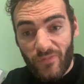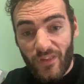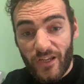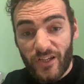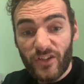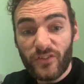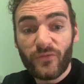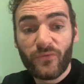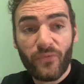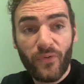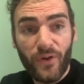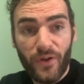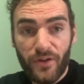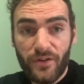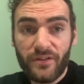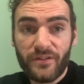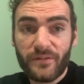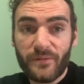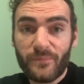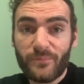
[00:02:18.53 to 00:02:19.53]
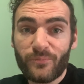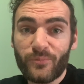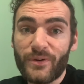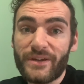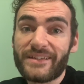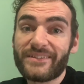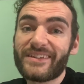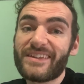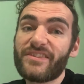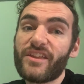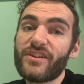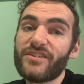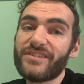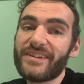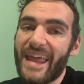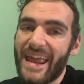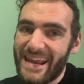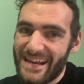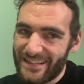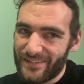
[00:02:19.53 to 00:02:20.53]
because the brings in the
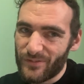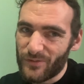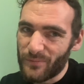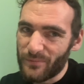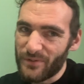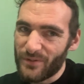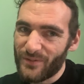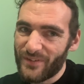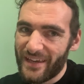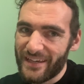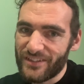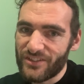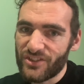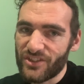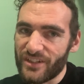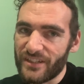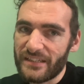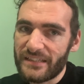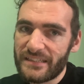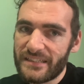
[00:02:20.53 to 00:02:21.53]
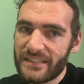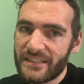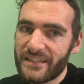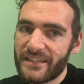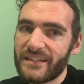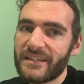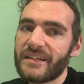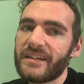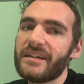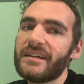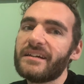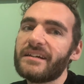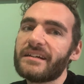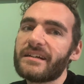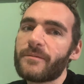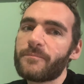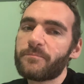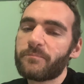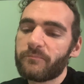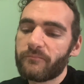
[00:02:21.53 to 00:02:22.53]
nasal mutation.
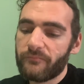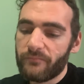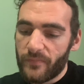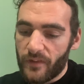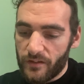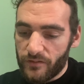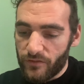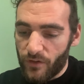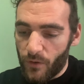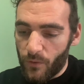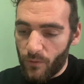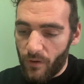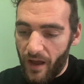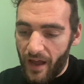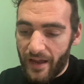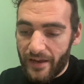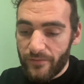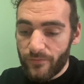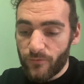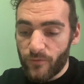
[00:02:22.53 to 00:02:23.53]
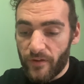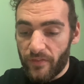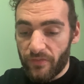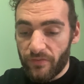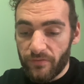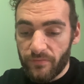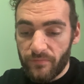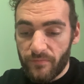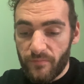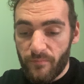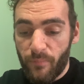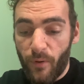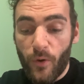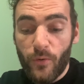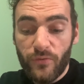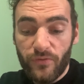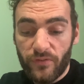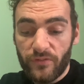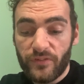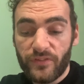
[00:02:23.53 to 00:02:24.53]
So I've written
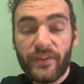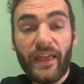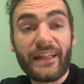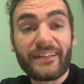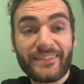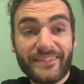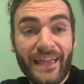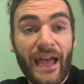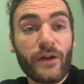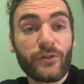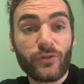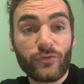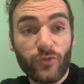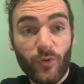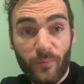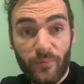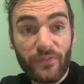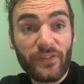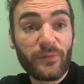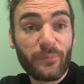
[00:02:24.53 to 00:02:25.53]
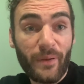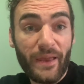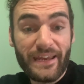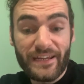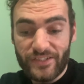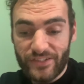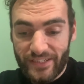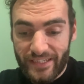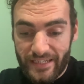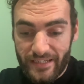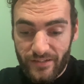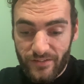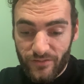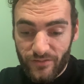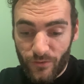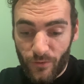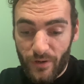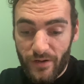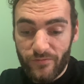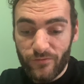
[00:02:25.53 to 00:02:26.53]
both sets down on top of this page here.
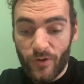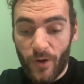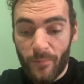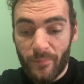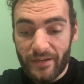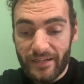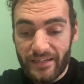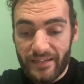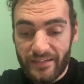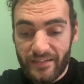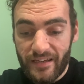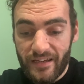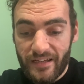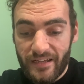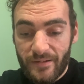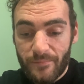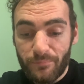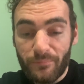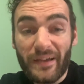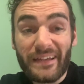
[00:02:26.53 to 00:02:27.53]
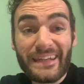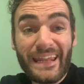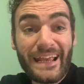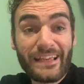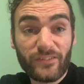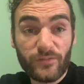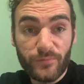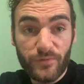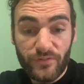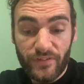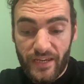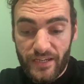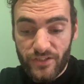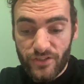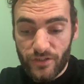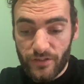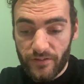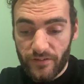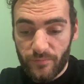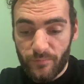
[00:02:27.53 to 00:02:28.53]
So I've got my nasal
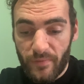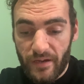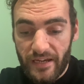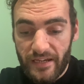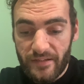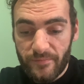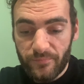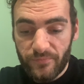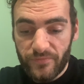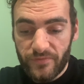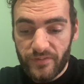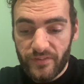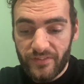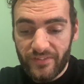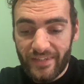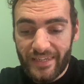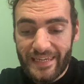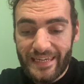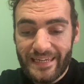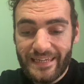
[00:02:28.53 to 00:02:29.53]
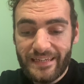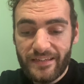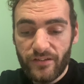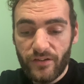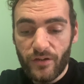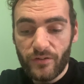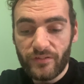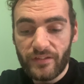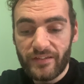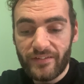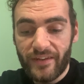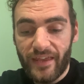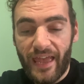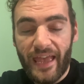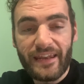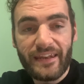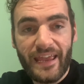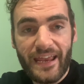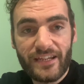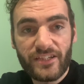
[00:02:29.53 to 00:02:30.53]
mutations, my T goes into
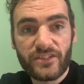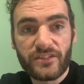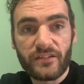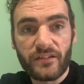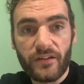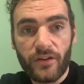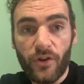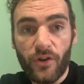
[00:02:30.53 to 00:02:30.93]
NH,